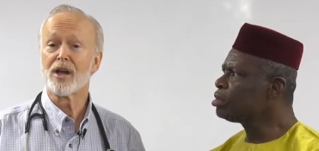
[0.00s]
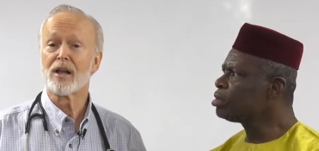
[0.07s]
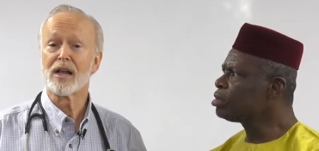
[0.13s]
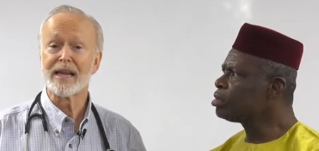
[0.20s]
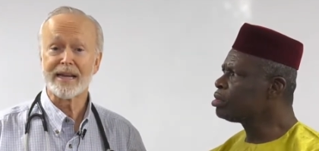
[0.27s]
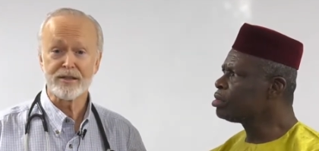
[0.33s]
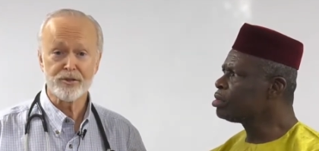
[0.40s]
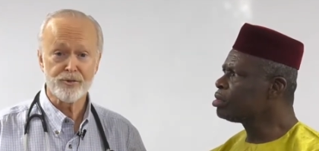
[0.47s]
Speaker 1: on
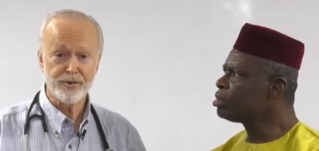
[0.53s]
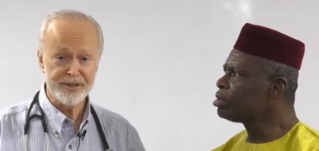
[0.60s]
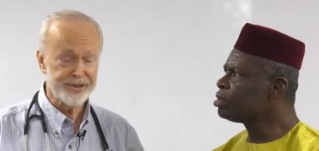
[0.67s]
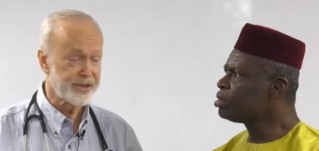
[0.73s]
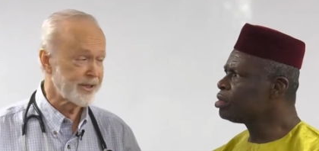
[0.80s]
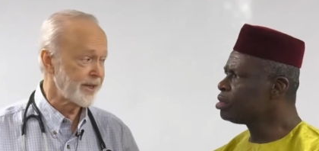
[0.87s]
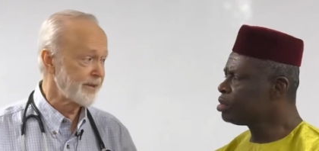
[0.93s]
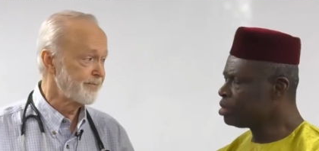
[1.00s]

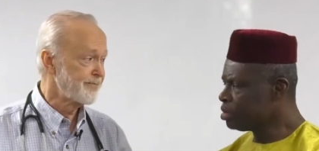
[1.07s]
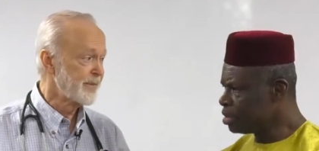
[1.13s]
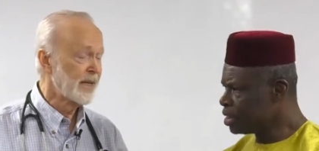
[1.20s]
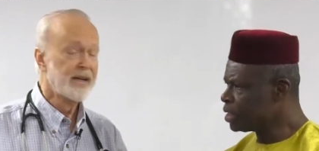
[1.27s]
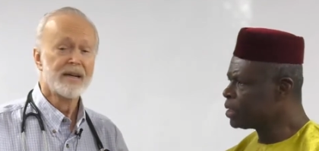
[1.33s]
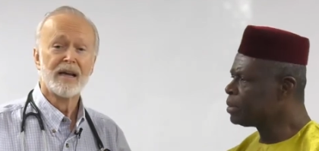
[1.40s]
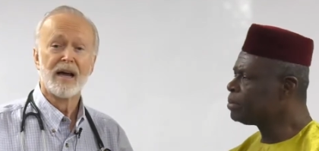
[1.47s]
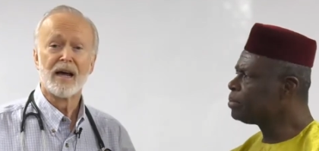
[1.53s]
electricity.
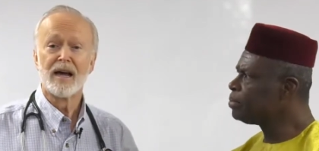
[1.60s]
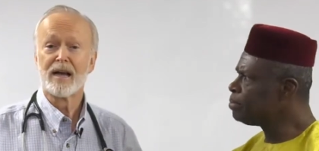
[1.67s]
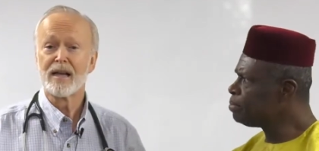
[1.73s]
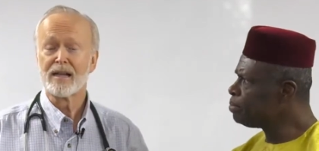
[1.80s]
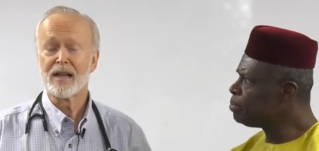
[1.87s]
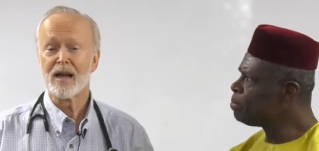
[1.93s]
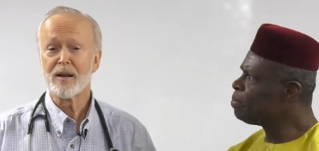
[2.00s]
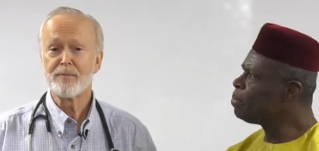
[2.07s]
Uh,
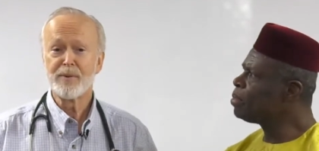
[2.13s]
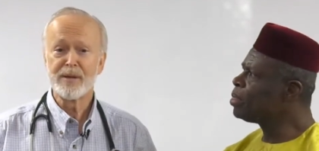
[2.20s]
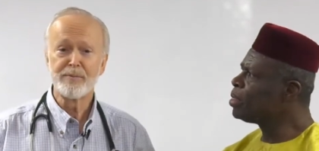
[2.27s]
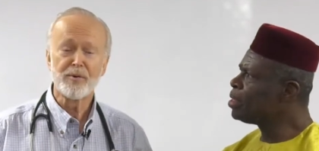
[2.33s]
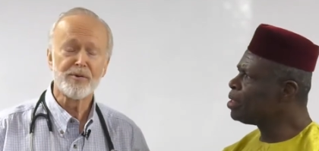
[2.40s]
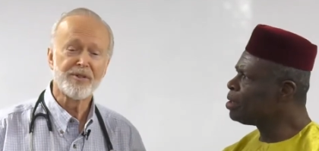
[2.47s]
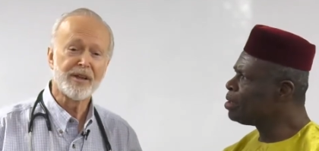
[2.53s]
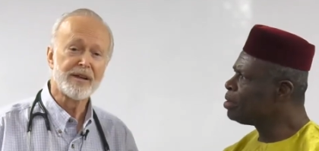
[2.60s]
a lot of
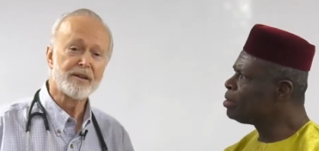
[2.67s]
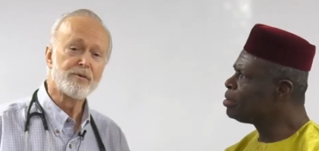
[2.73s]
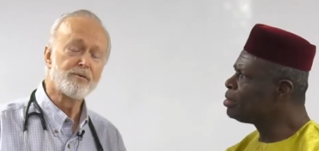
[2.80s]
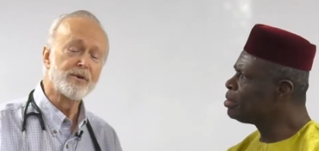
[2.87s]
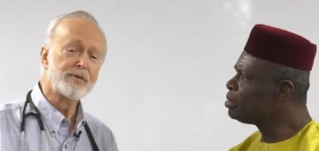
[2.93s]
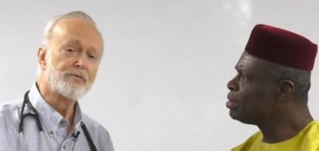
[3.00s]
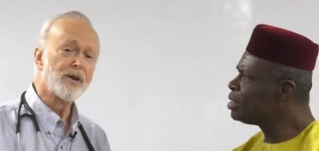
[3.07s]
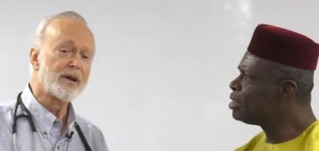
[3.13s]
people think
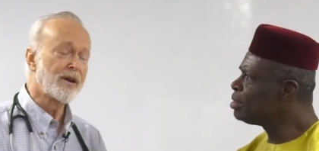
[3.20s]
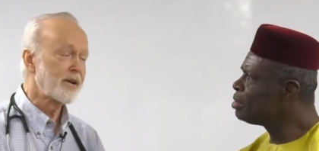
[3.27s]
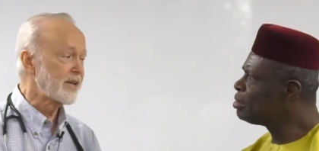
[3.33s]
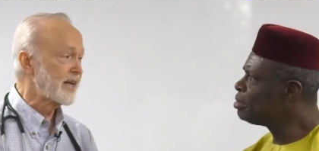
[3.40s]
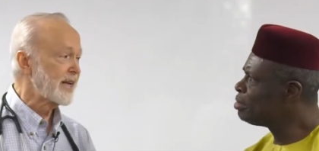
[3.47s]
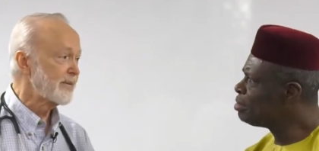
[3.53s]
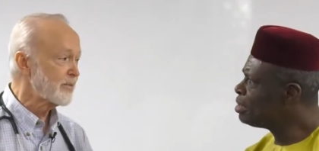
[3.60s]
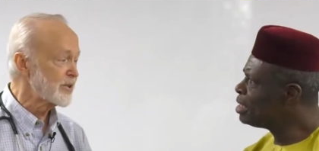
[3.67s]
we run on
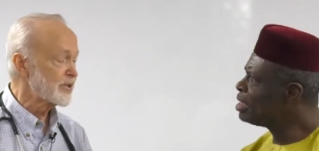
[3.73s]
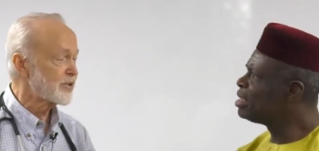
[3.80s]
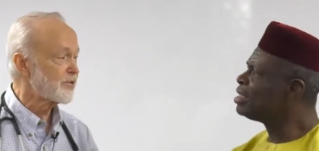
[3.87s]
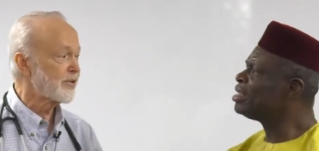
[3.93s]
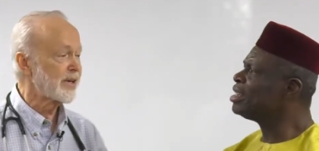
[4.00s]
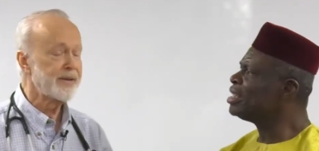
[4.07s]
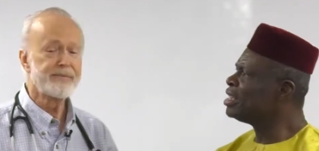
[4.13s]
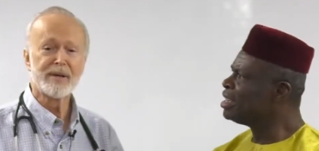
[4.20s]

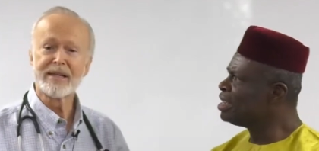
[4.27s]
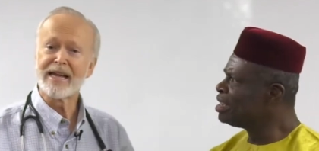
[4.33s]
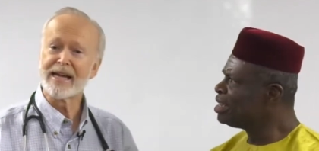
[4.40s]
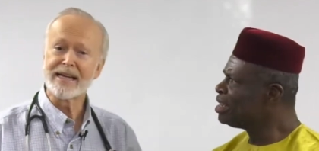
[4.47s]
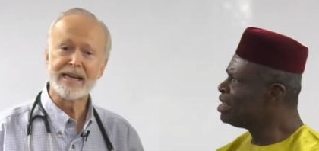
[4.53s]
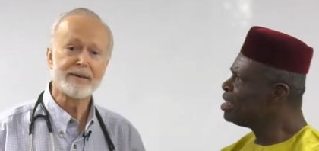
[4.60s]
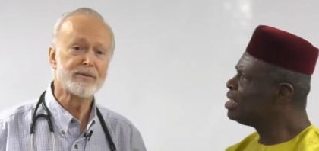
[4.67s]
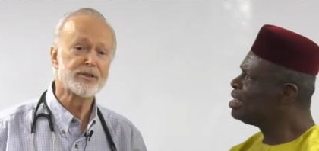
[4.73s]
chemistry, but
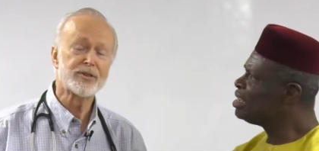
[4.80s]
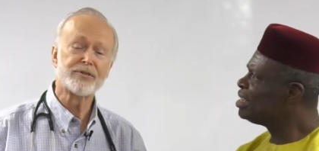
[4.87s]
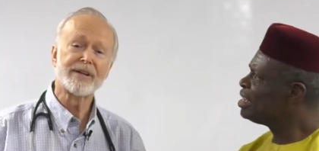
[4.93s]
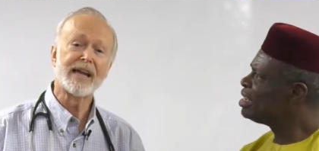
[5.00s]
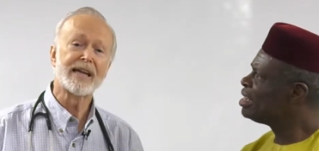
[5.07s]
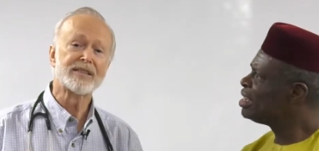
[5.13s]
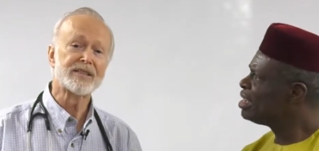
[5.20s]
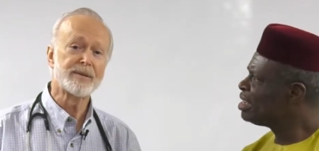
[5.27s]
that chemistry
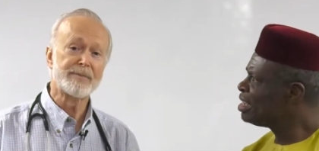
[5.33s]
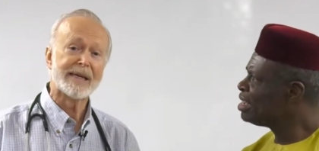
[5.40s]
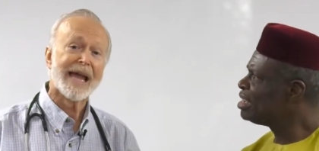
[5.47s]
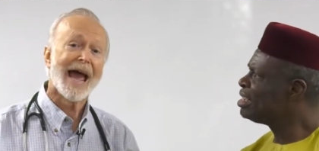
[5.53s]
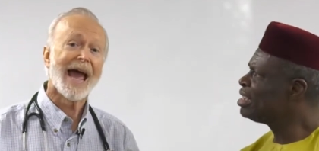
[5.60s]
has to be